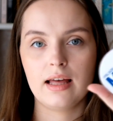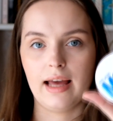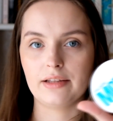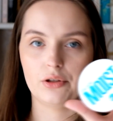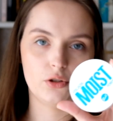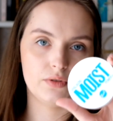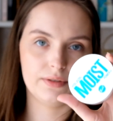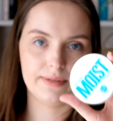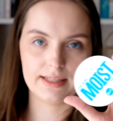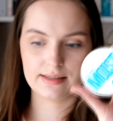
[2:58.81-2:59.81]
and all over the
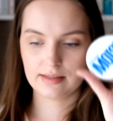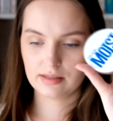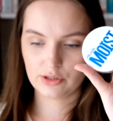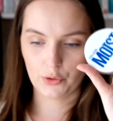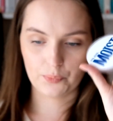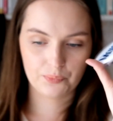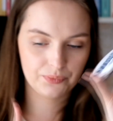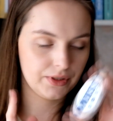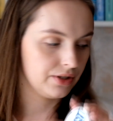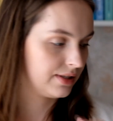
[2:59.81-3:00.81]
face. So
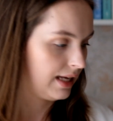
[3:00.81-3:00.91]
there's